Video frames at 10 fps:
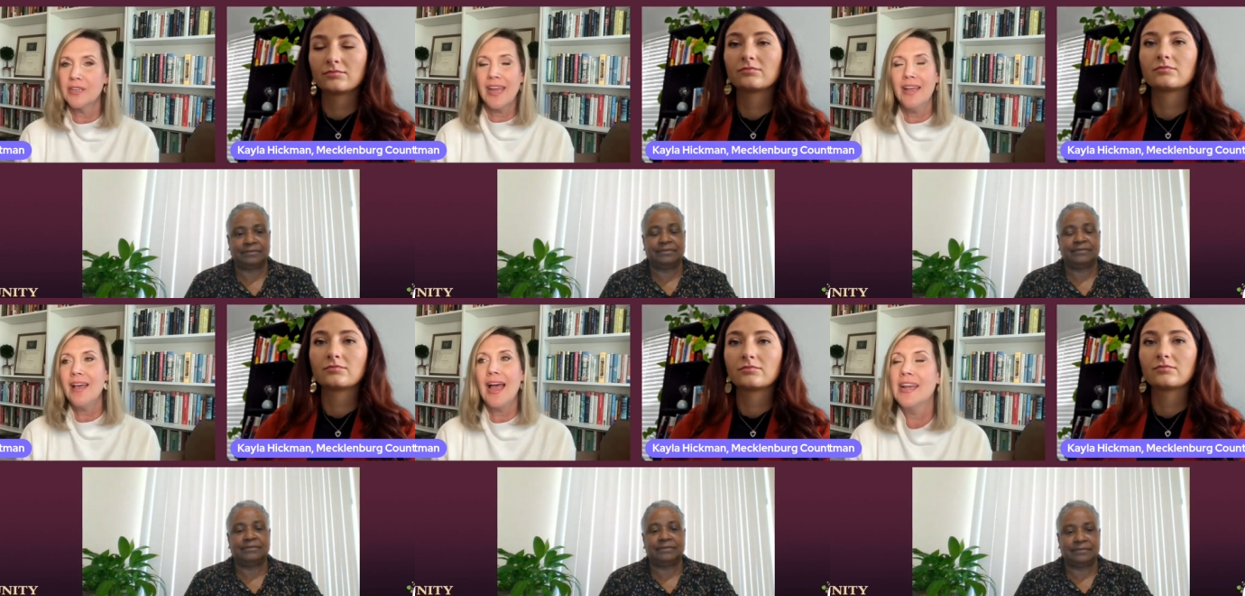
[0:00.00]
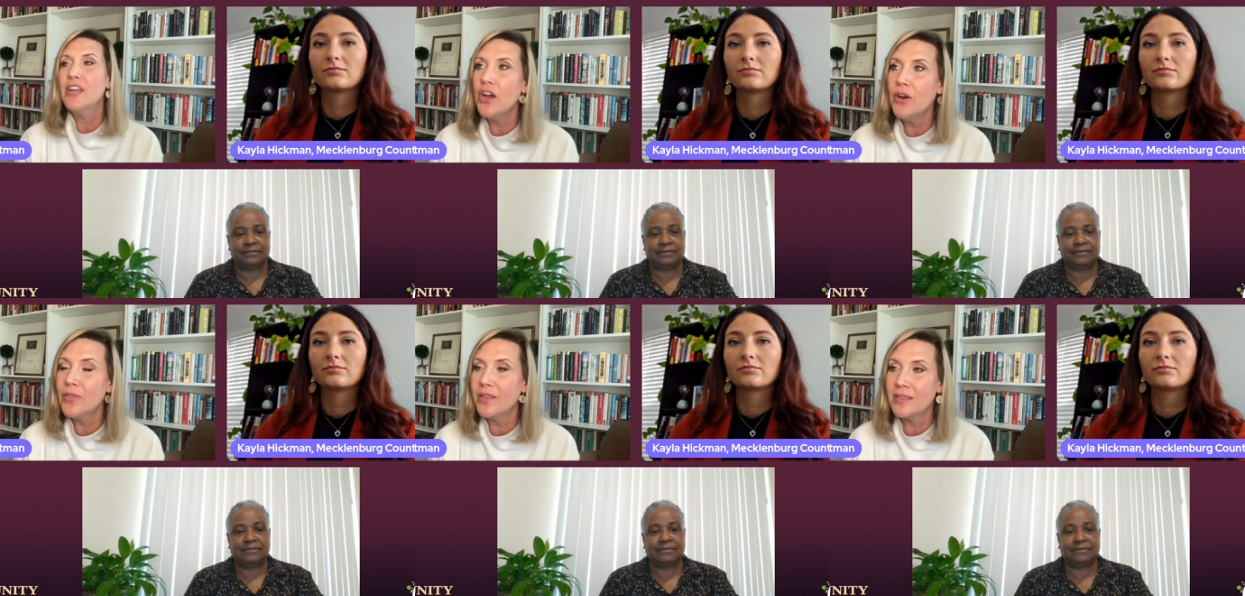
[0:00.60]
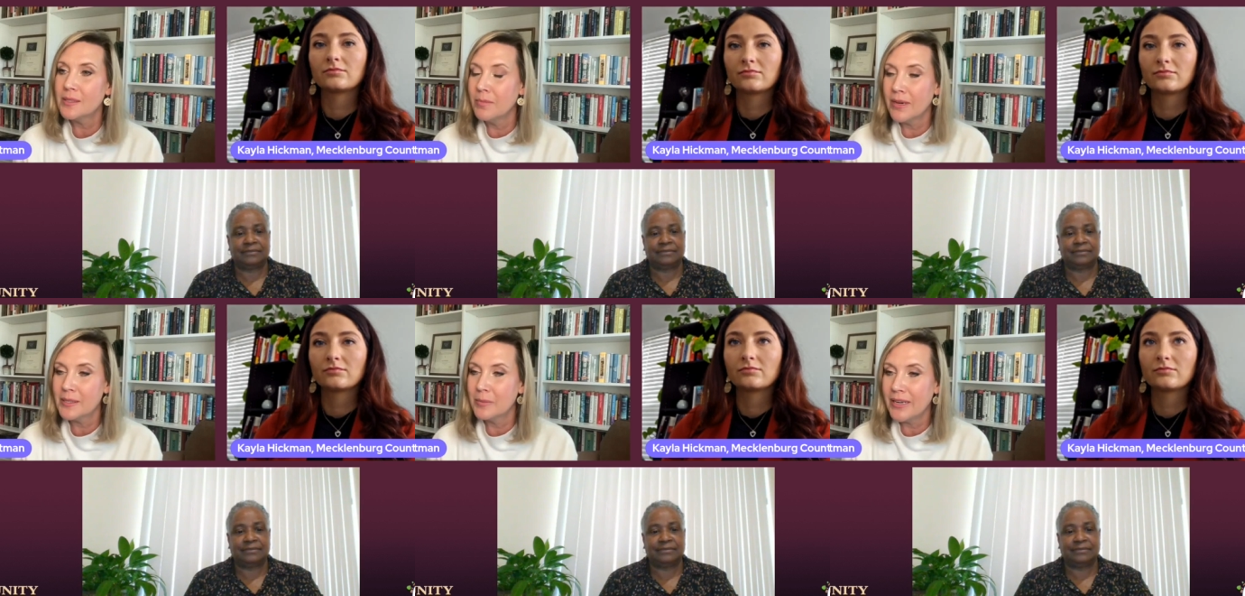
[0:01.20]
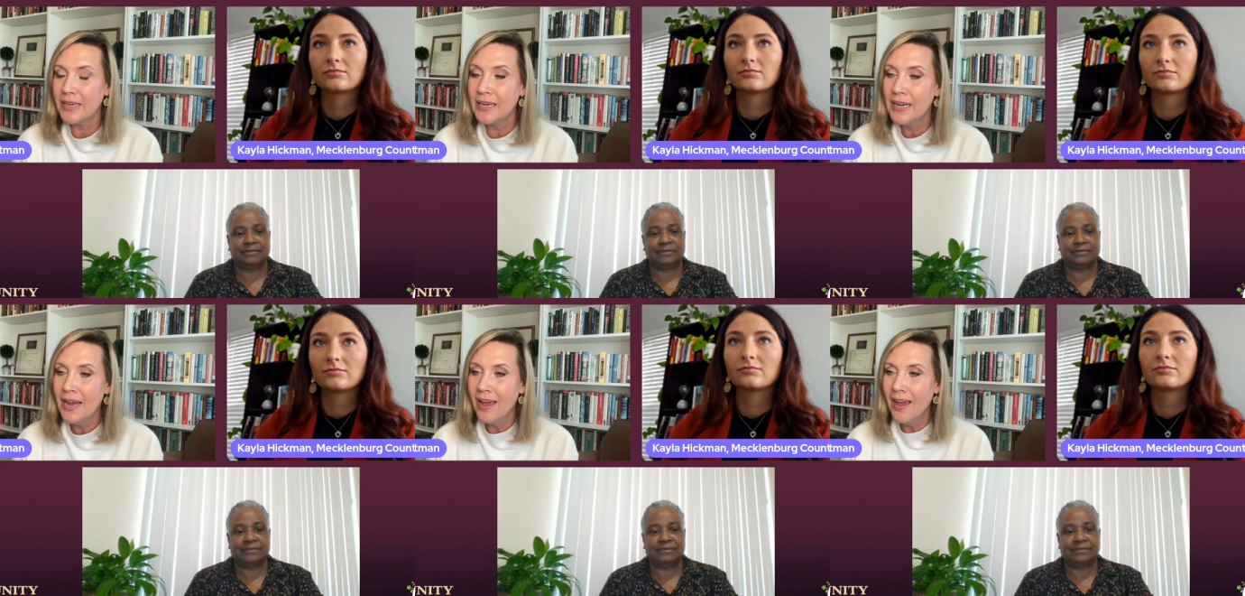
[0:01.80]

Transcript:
Speaker 1: And Kayla, I know that this must be